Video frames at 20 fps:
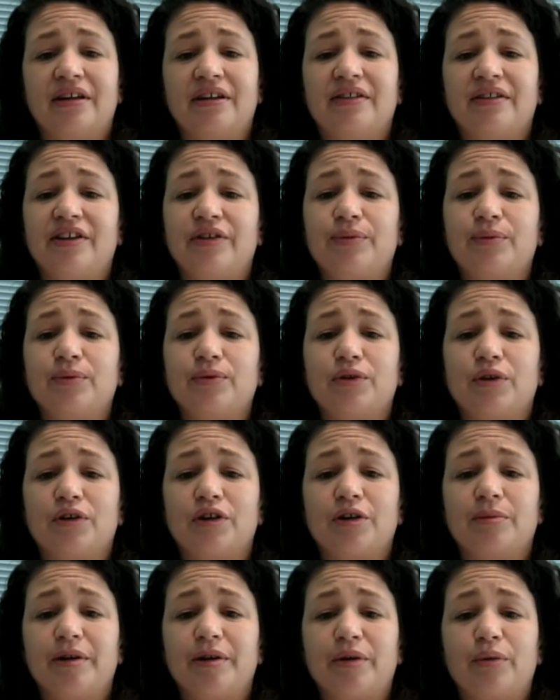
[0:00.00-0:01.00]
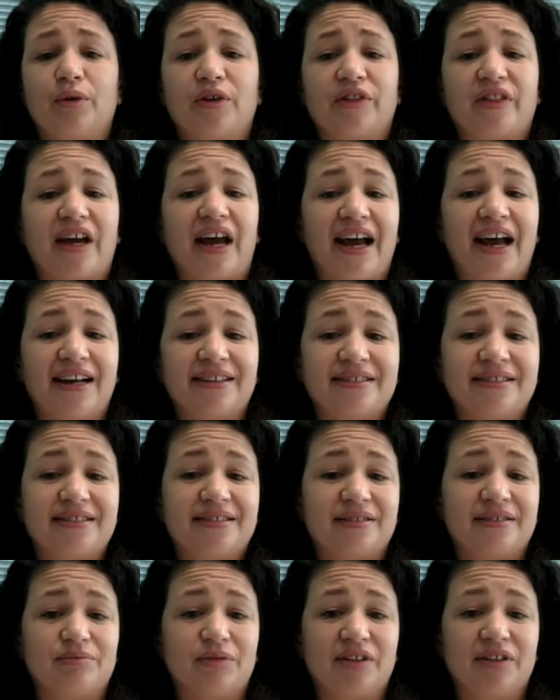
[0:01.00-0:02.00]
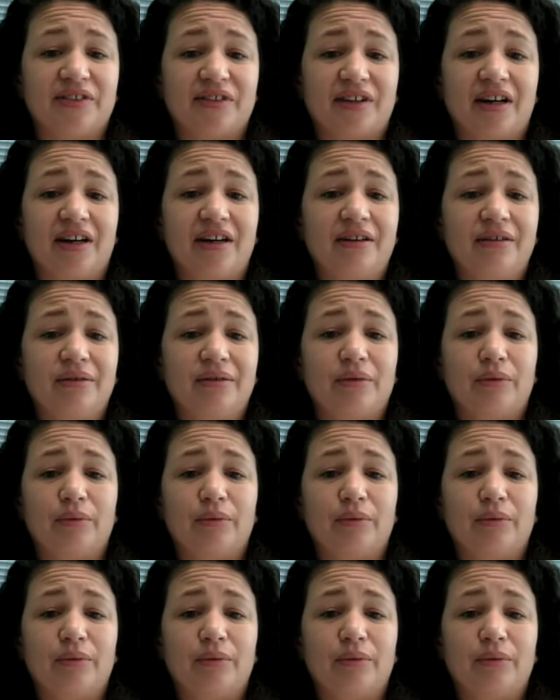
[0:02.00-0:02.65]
This will document what the hazards and risks are,